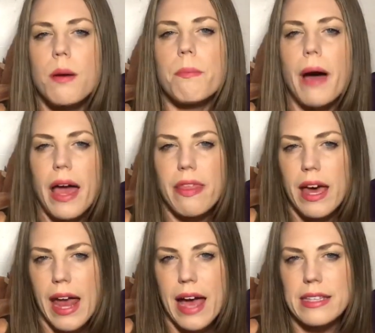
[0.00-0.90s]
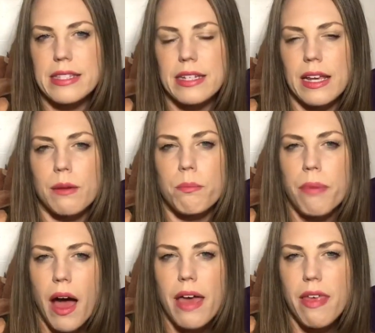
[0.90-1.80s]
by that accident and
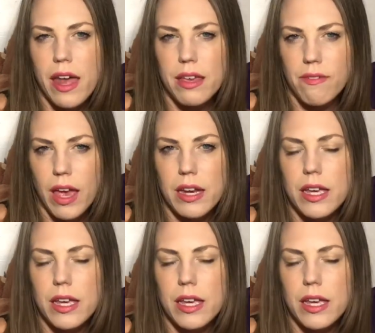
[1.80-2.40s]
by that event.